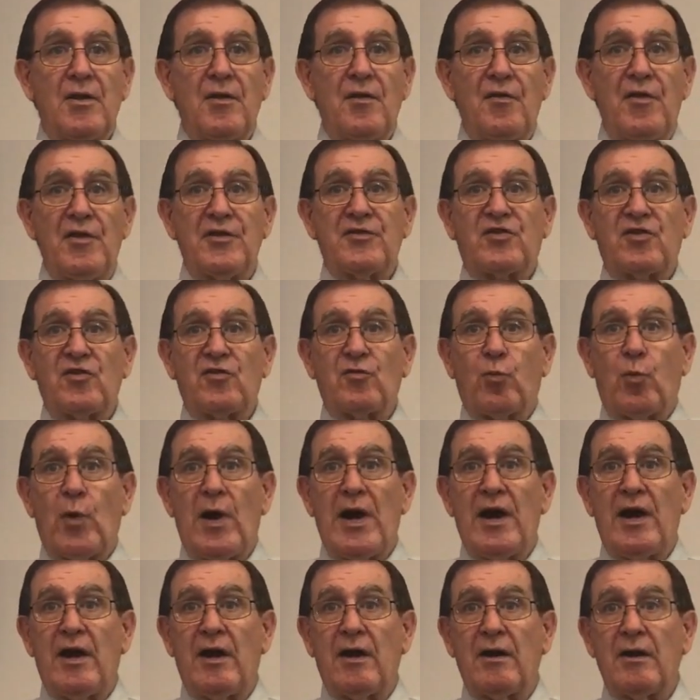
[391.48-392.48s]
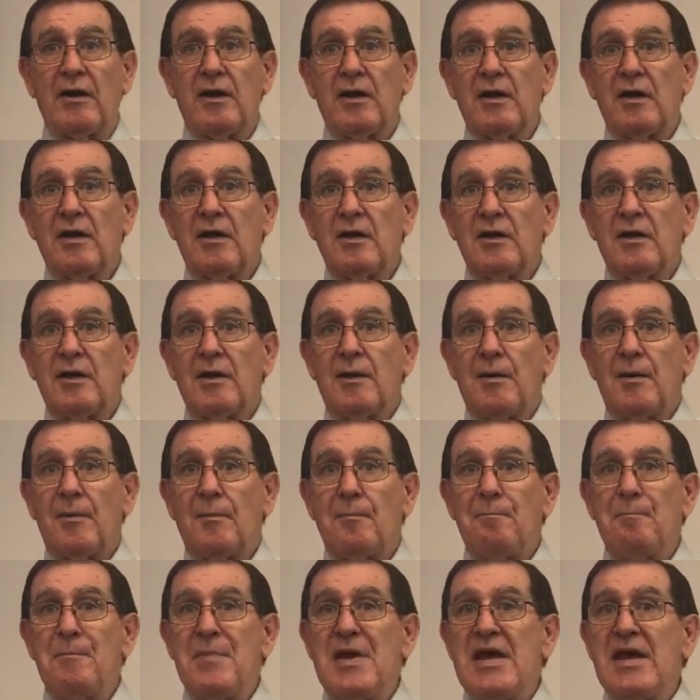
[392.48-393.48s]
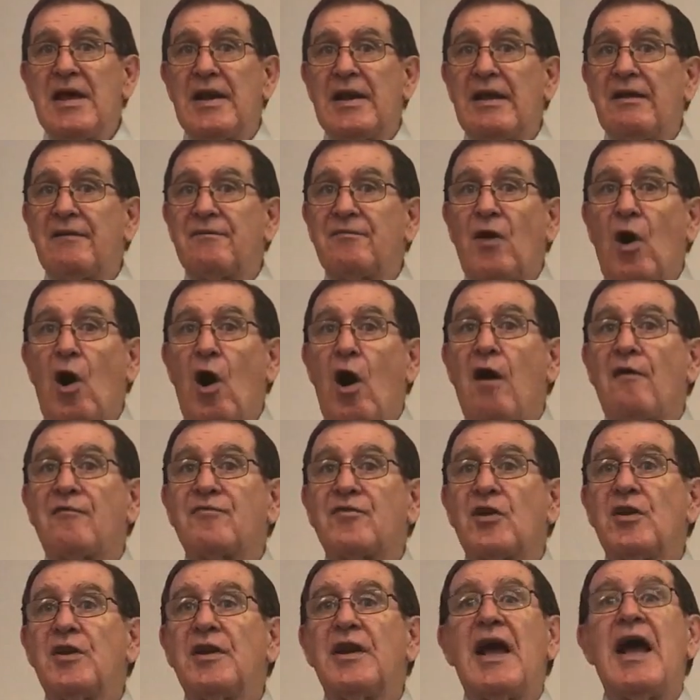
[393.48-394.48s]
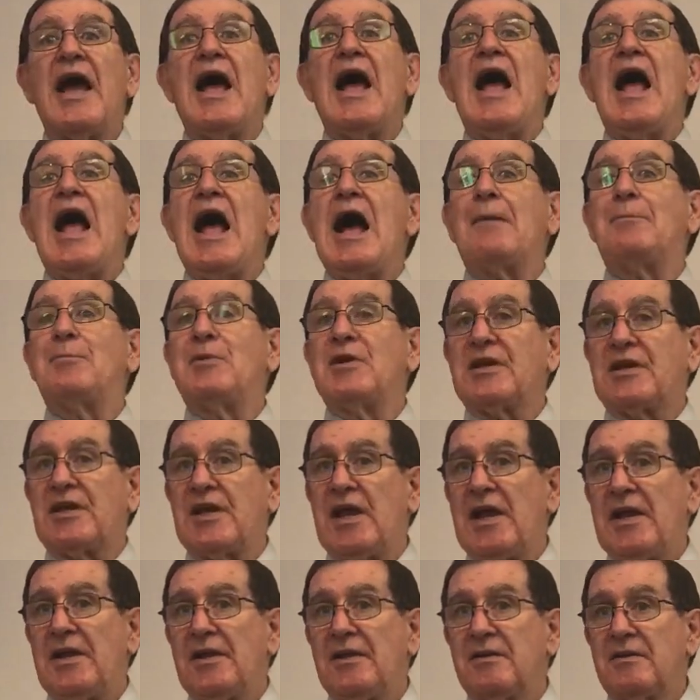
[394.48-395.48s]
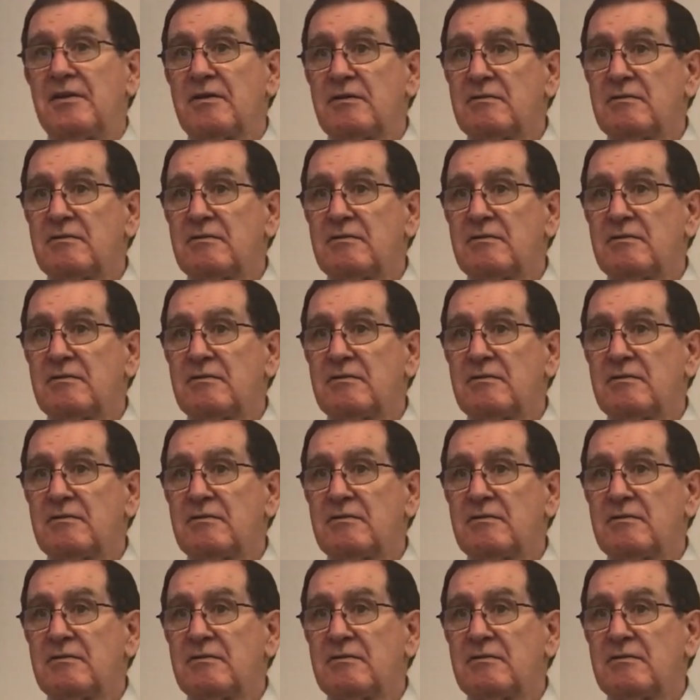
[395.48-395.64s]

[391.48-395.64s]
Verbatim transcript: This is where men have often abdicated.